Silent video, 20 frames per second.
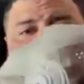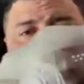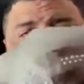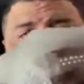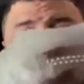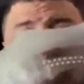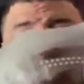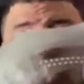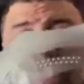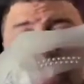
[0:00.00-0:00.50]

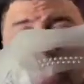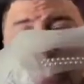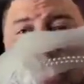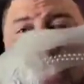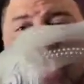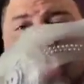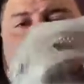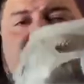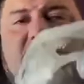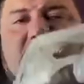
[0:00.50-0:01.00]

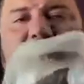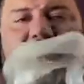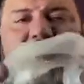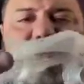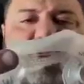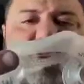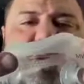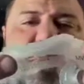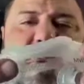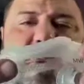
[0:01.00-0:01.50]
Dreamwear. The
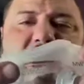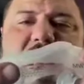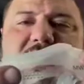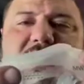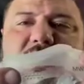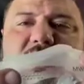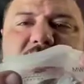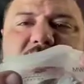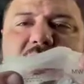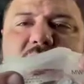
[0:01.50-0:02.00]
Dreamwear has
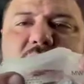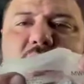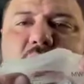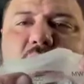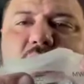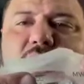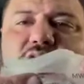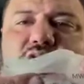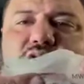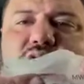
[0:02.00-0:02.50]
all these little
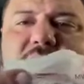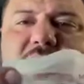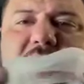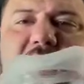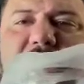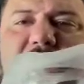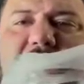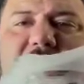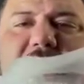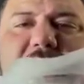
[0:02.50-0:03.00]
holes drilled out
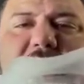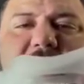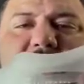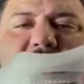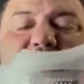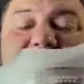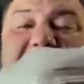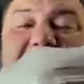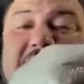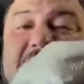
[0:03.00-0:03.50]
right here,
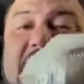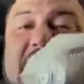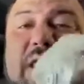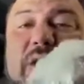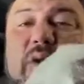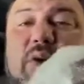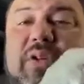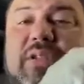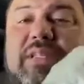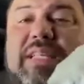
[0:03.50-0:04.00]
and I
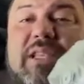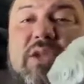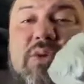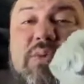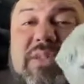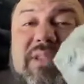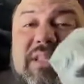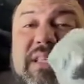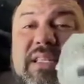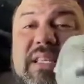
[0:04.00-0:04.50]
noticed that the
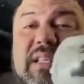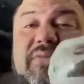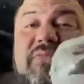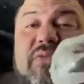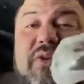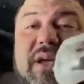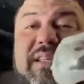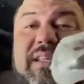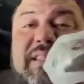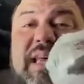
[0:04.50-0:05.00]
resistance
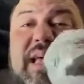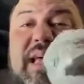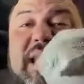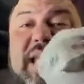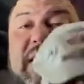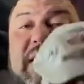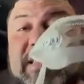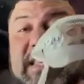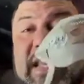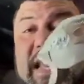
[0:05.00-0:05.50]
for exhaling
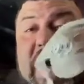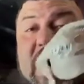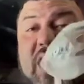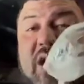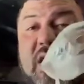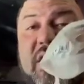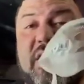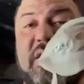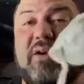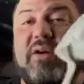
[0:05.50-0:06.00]
is a lot
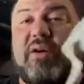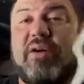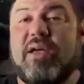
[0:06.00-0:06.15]
harder